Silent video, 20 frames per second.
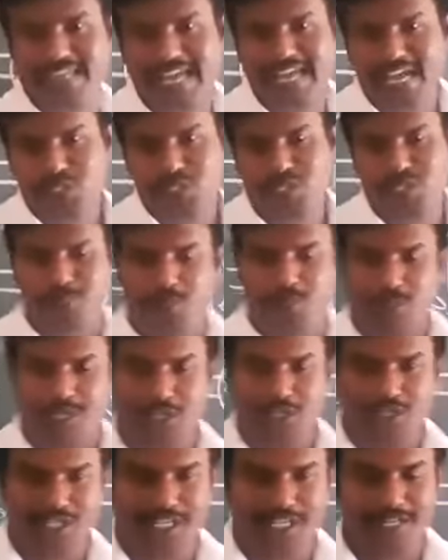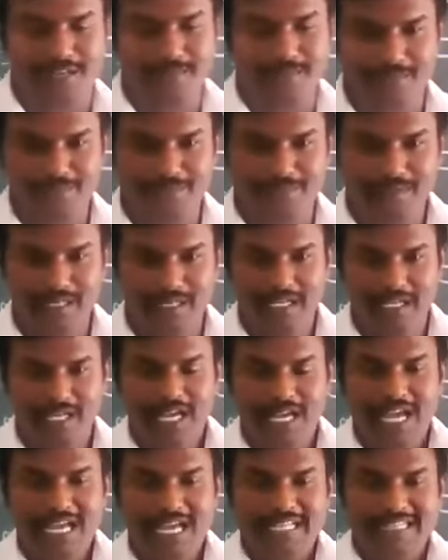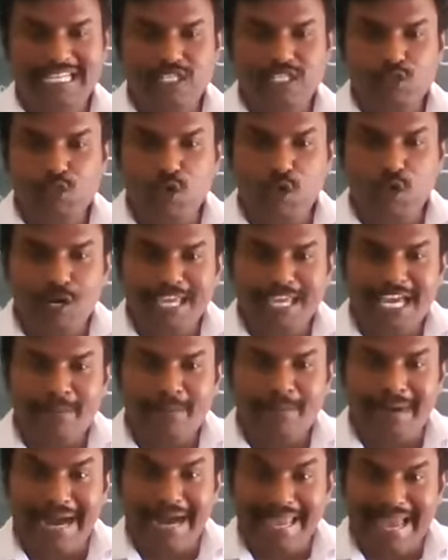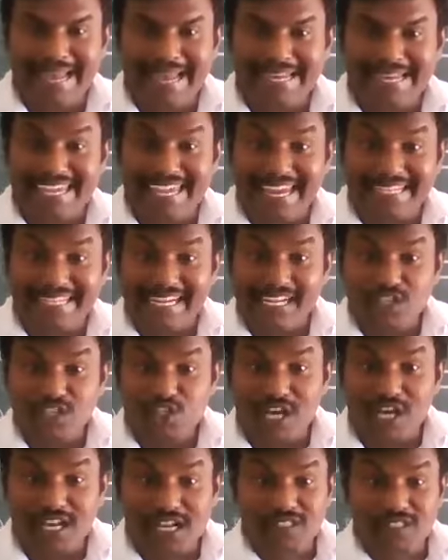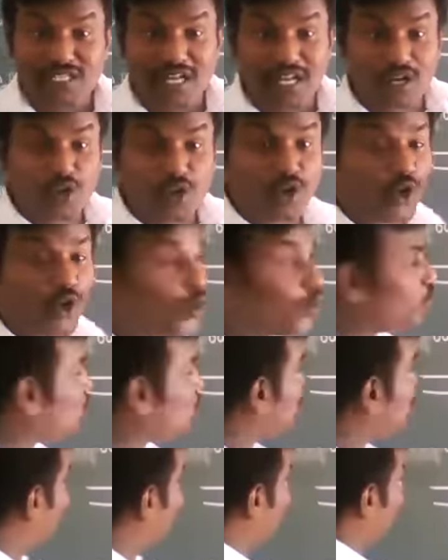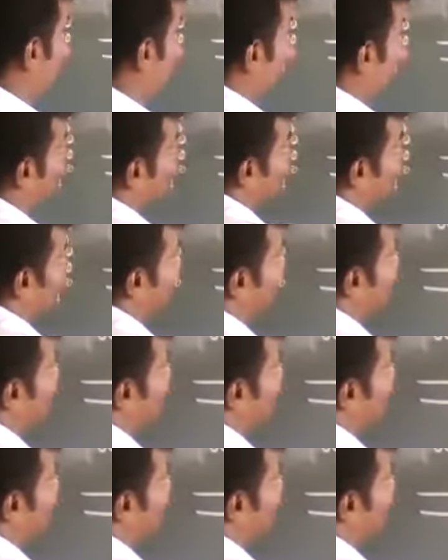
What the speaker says: the action potential, the sodium ion gated channels are closed. The